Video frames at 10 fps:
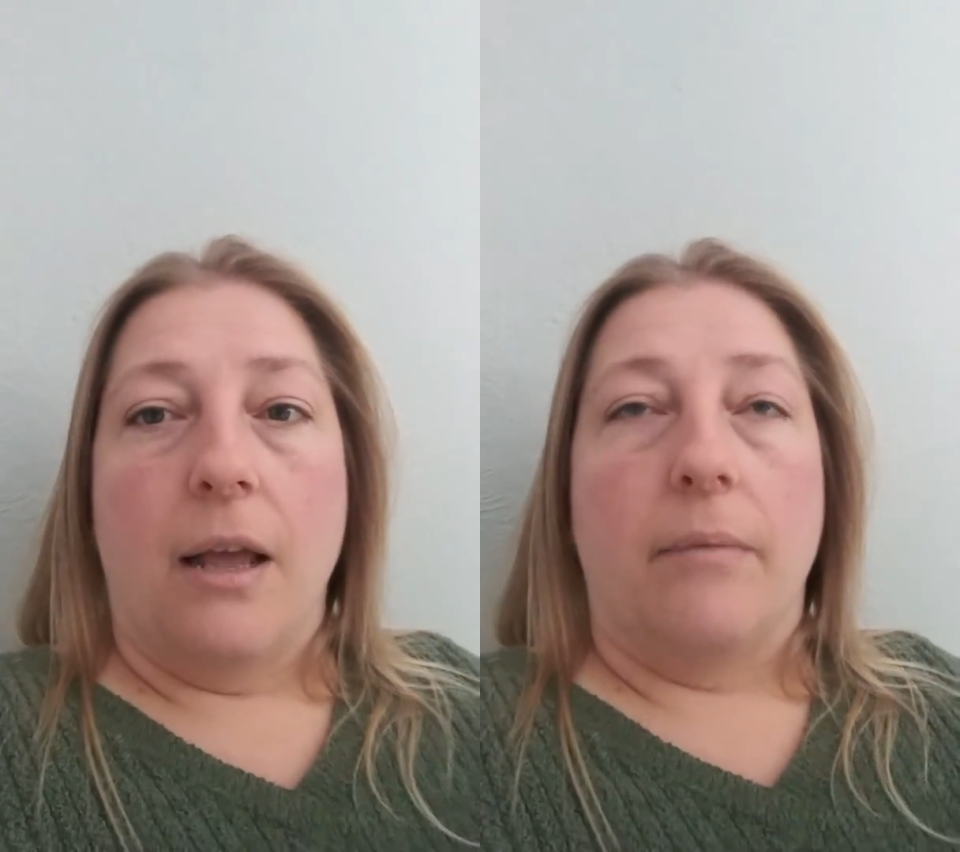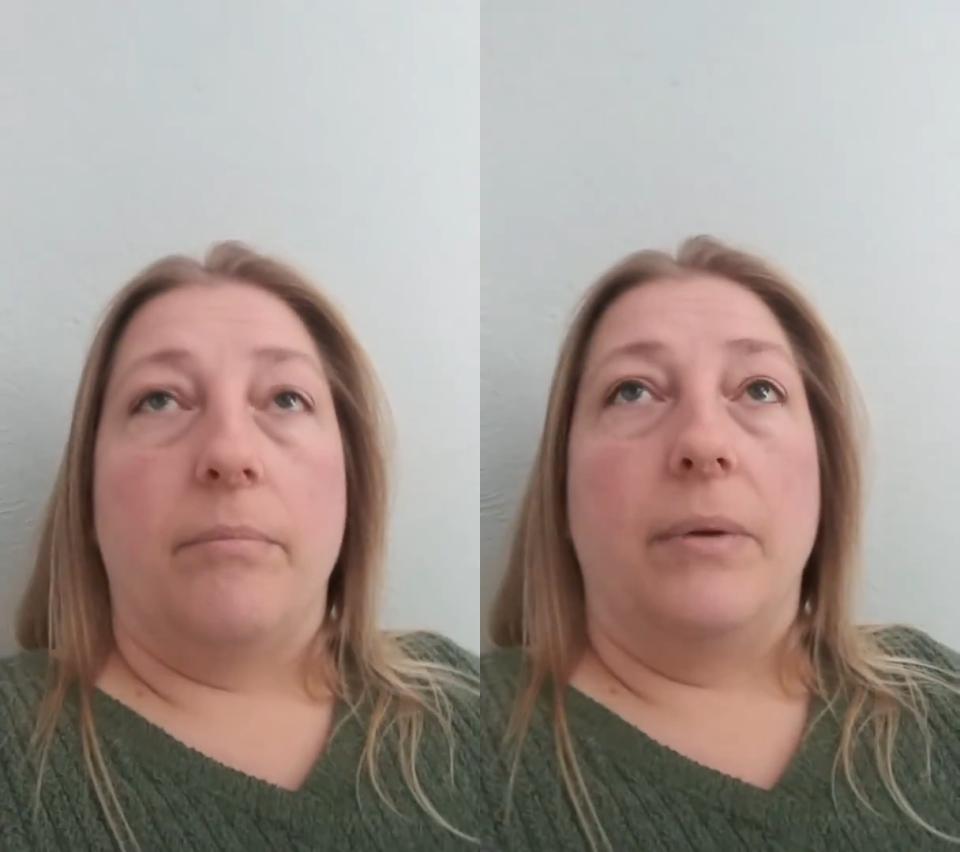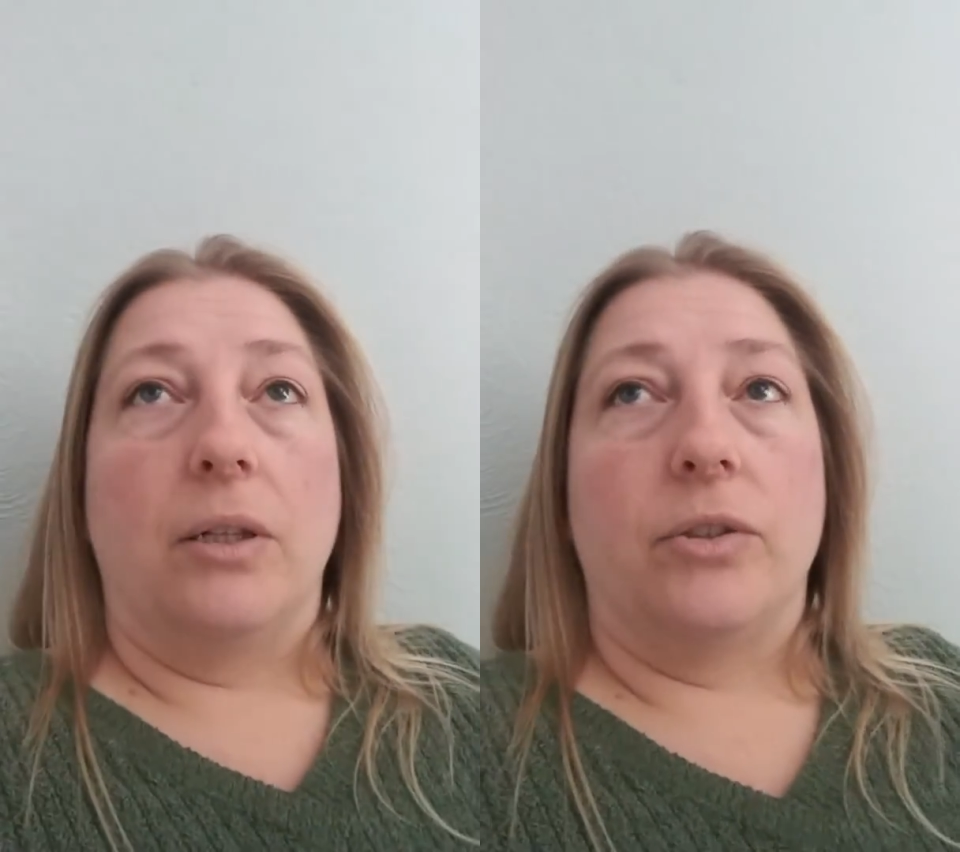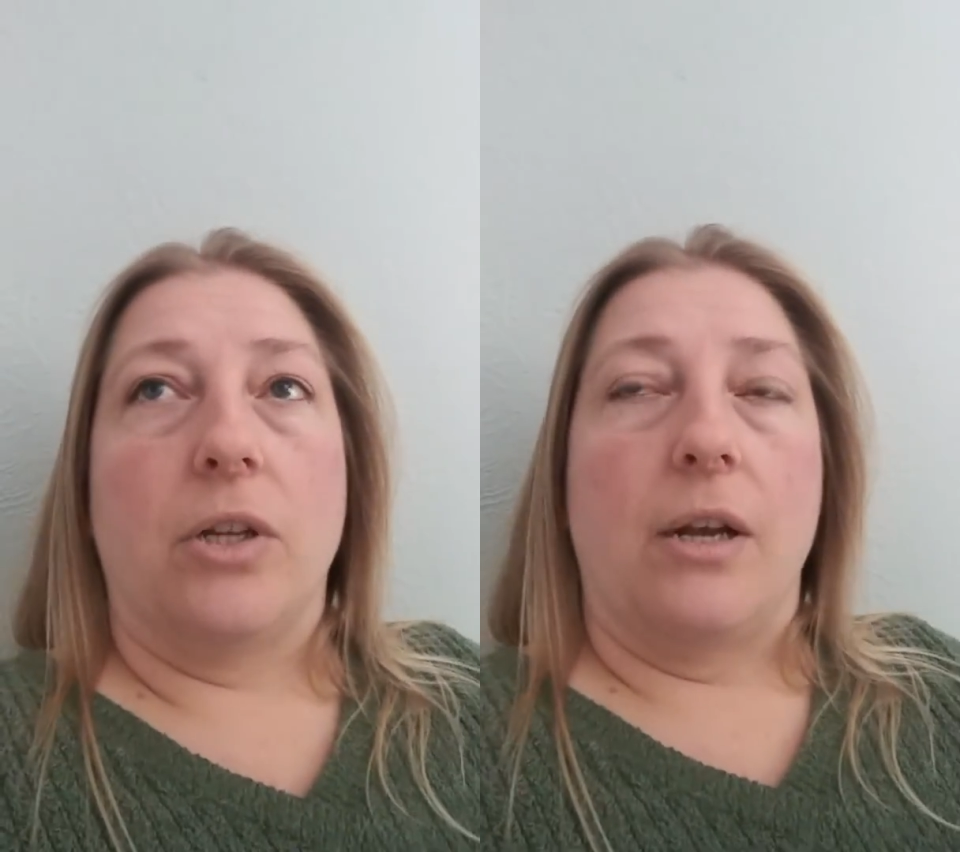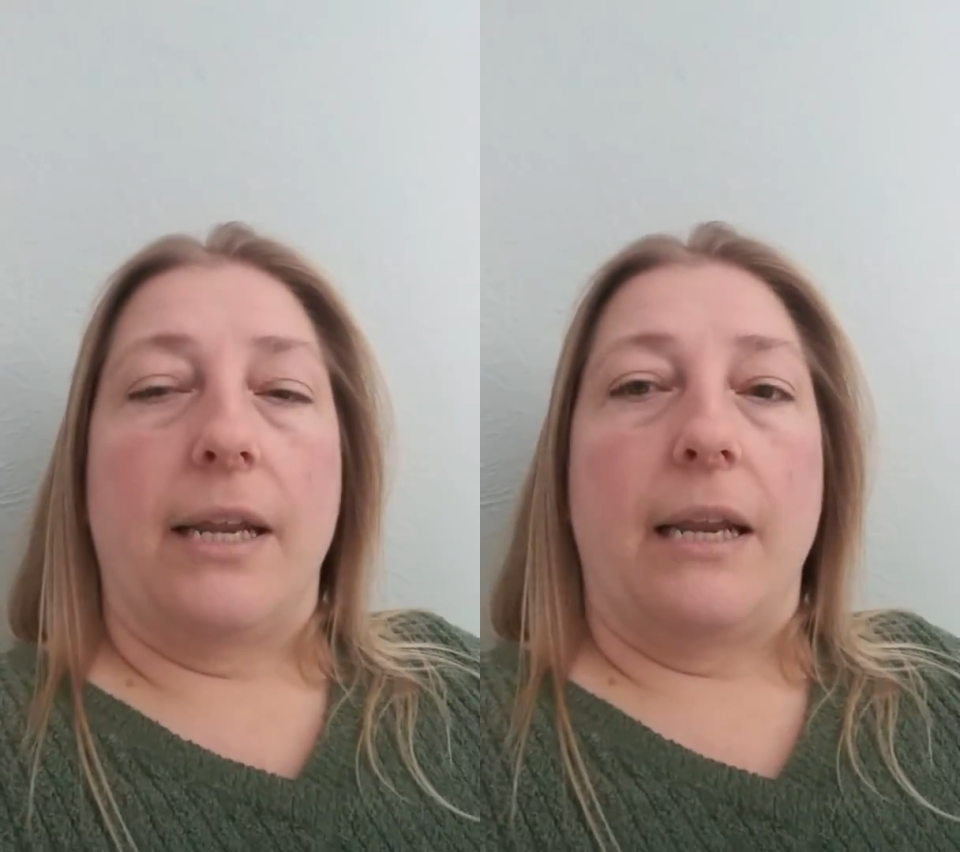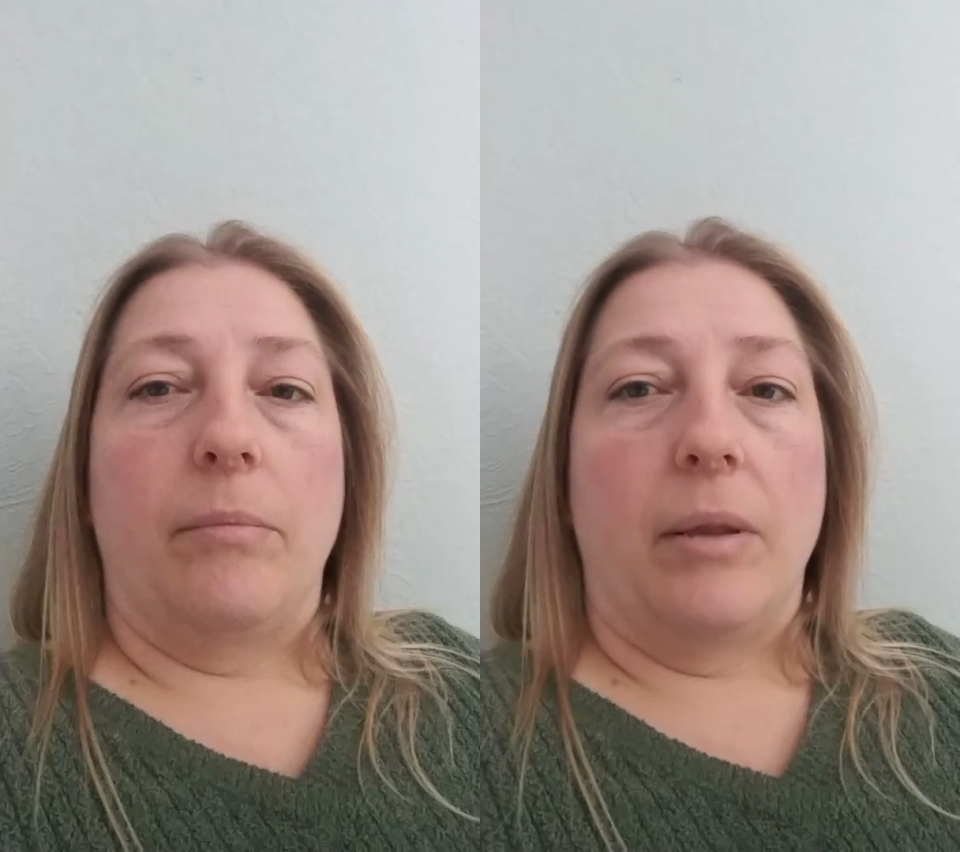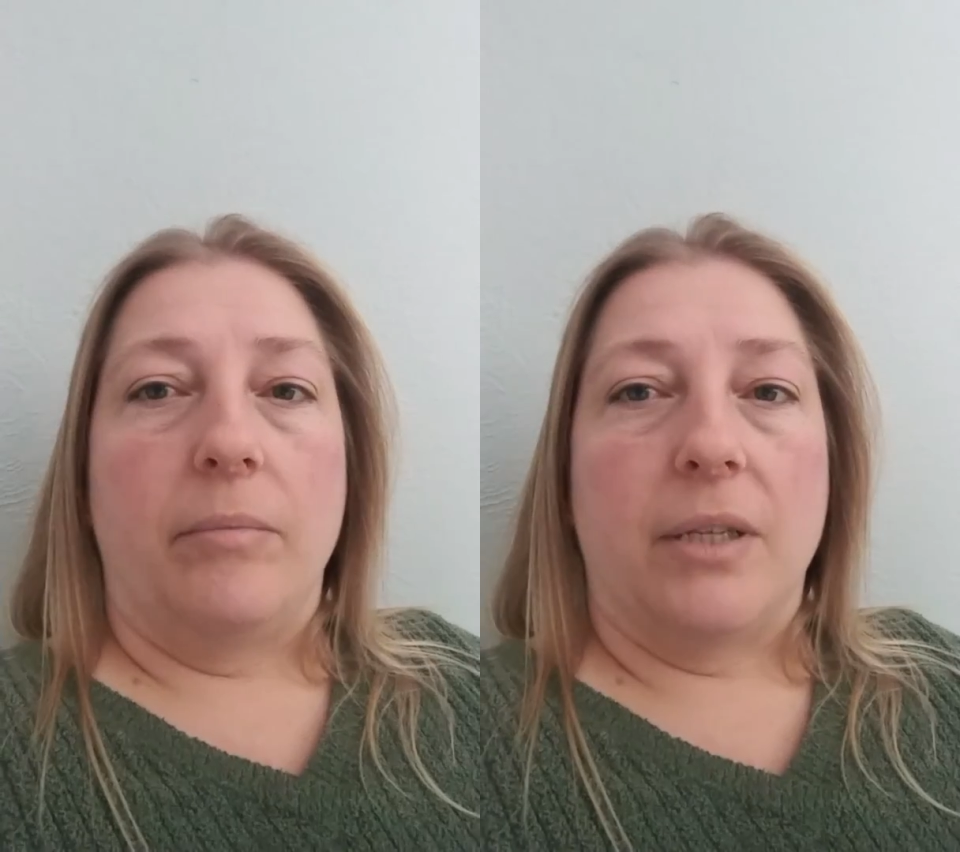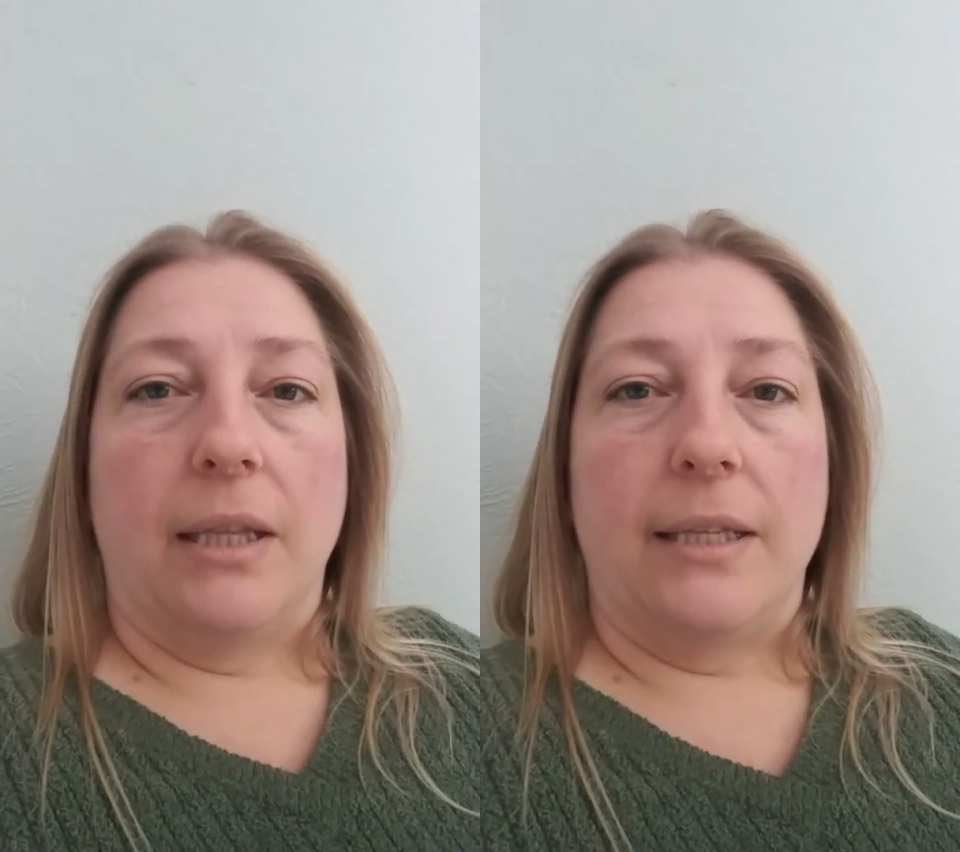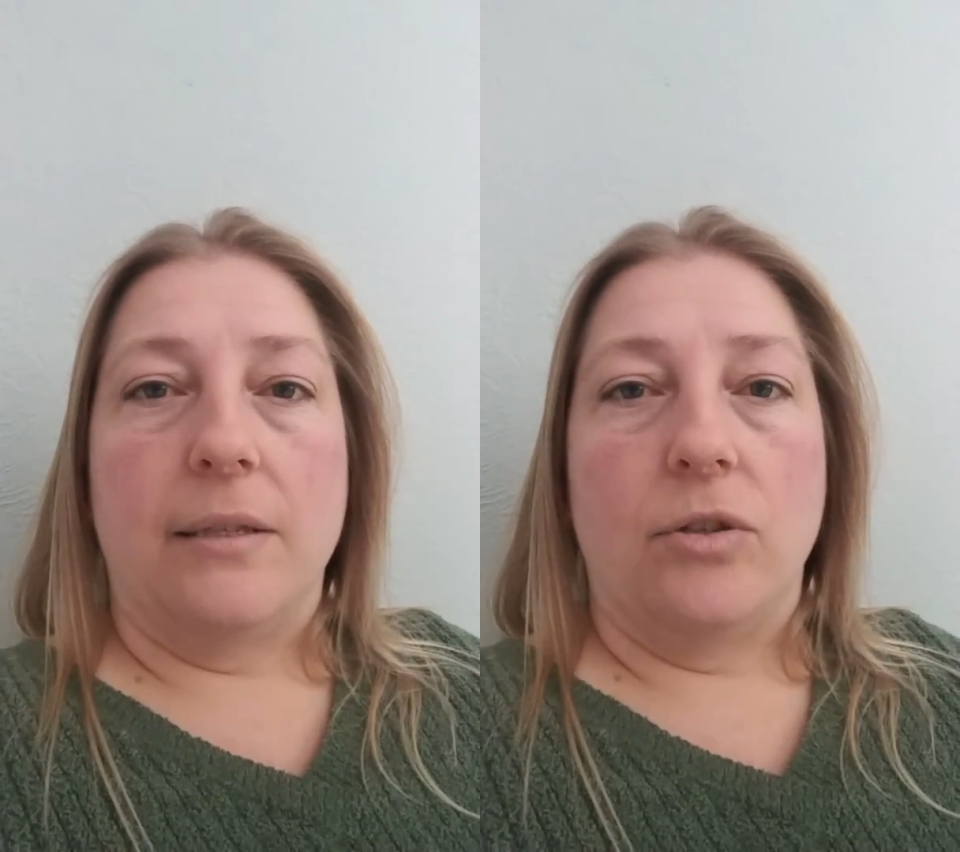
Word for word: build on getting them to listen